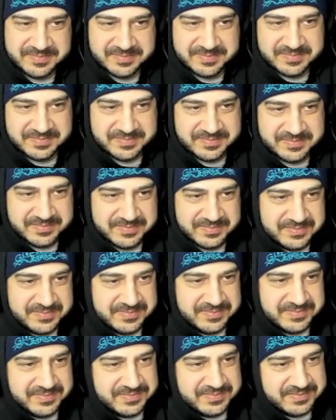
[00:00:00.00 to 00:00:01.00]

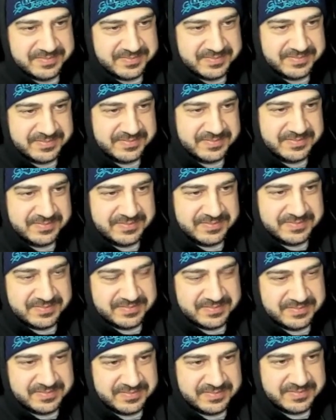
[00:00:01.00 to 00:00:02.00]

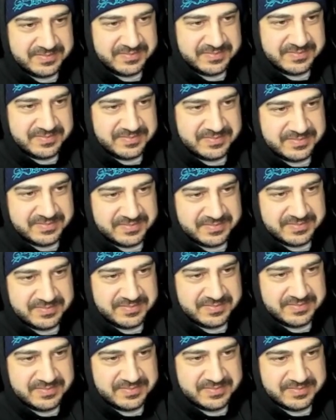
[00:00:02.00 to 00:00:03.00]

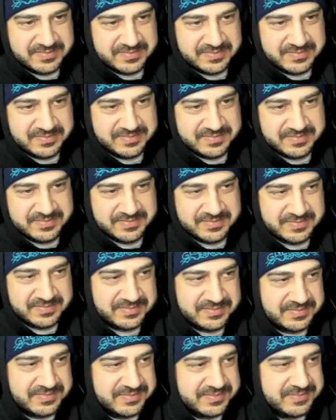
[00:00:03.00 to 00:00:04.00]

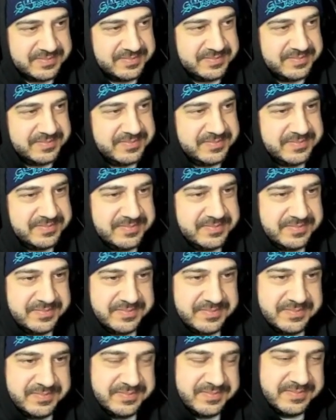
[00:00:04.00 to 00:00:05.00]

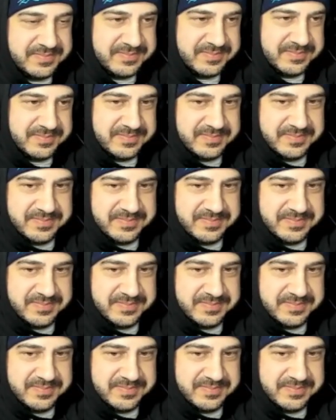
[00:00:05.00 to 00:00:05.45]
[no speech]